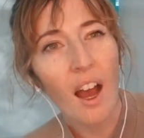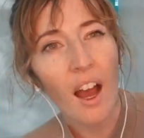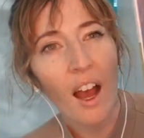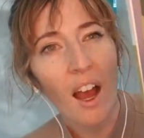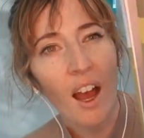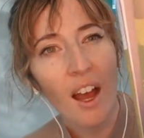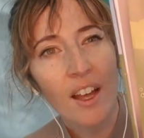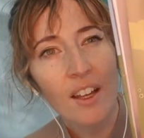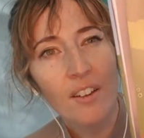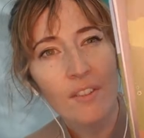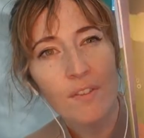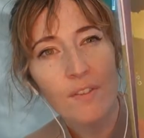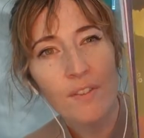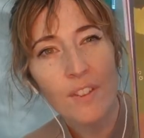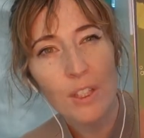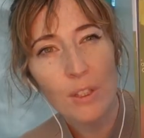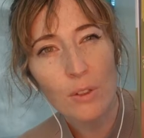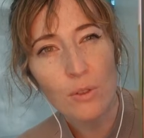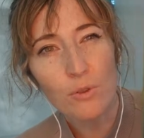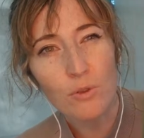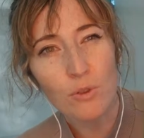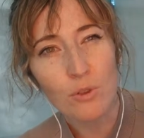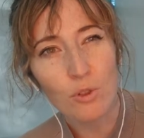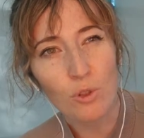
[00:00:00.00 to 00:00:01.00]
I
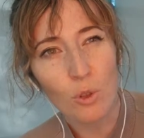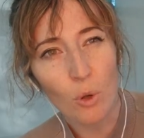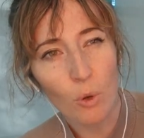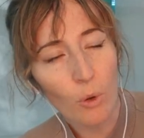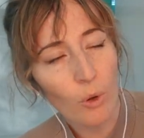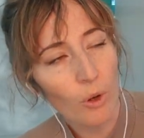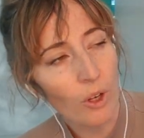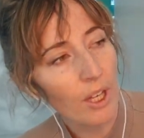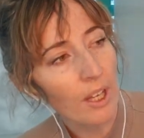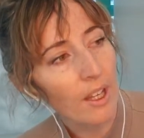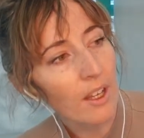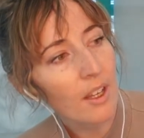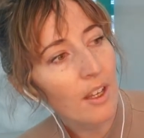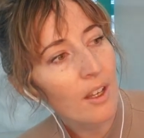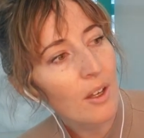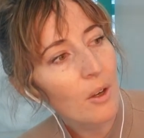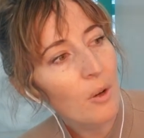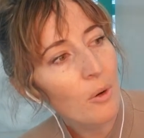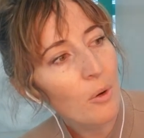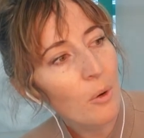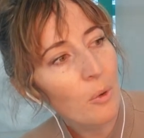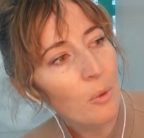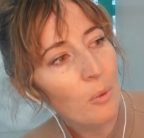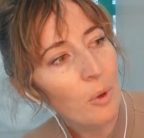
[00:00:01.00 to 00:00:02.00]
feel joy
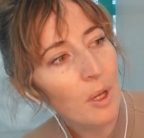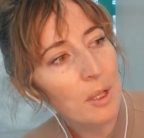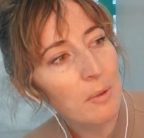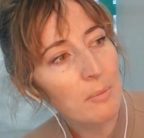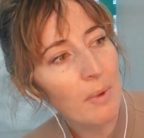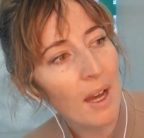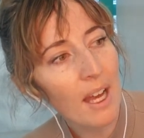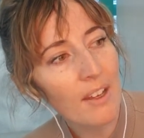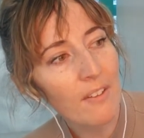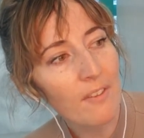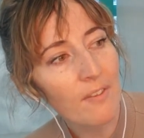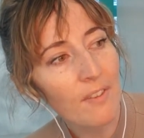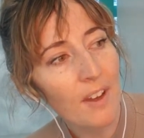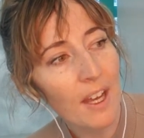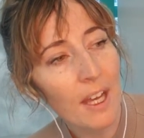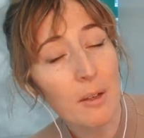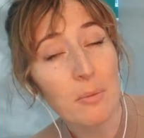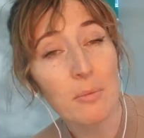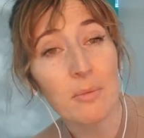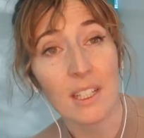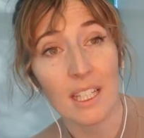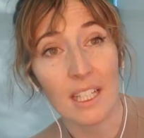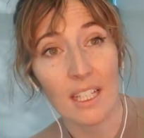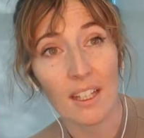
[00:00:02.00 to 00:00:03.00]
when my
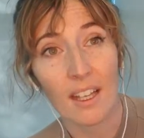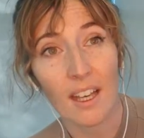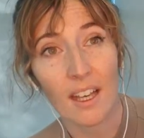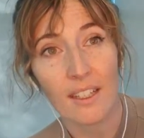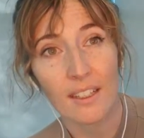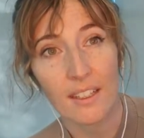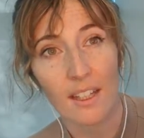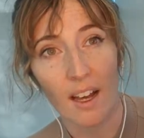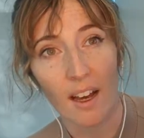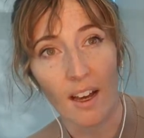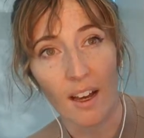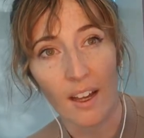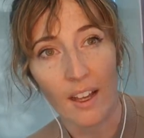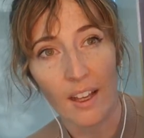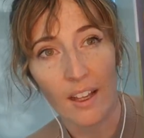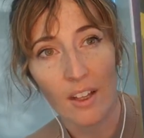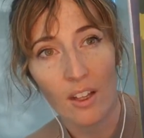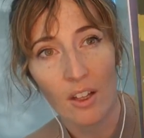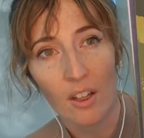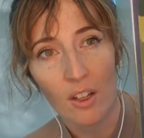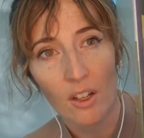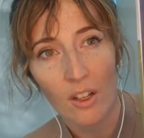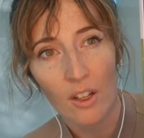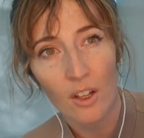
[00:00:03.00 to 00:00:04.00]
family and I
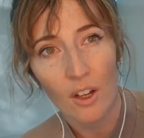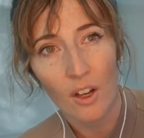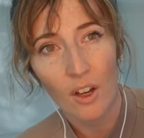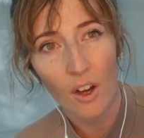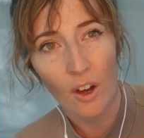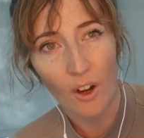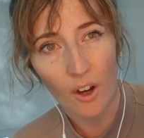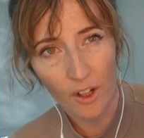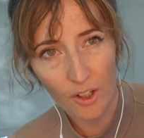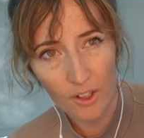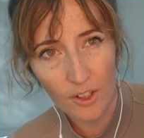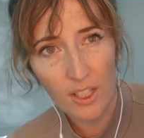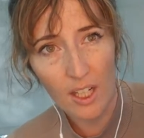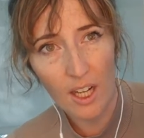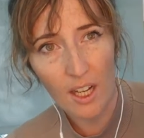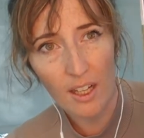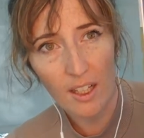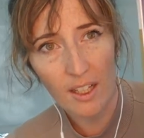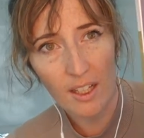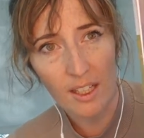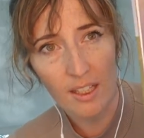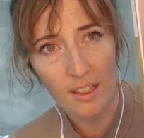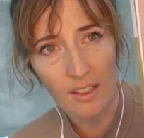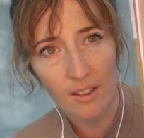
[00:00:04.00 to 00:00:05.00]
are
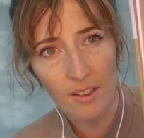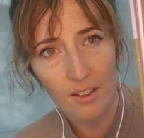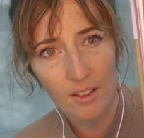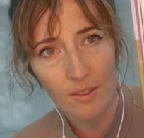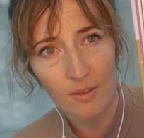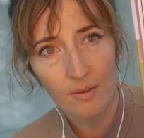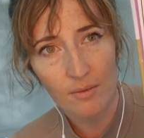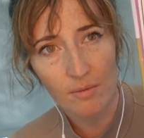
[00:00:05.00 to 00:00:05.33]
kind.